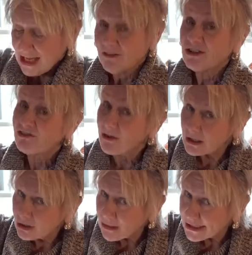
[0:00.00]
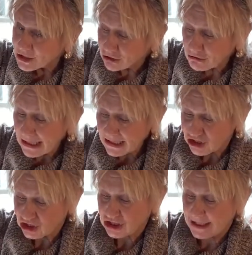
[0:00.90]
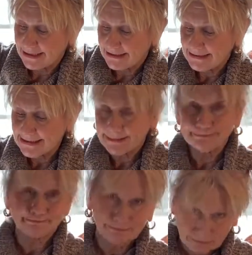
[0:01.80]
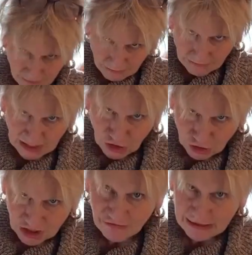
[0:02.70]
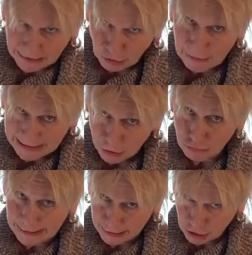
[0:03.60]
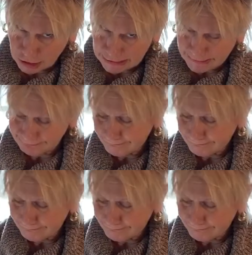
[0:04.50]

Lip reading: If you follow my directions, and you should follow my directions,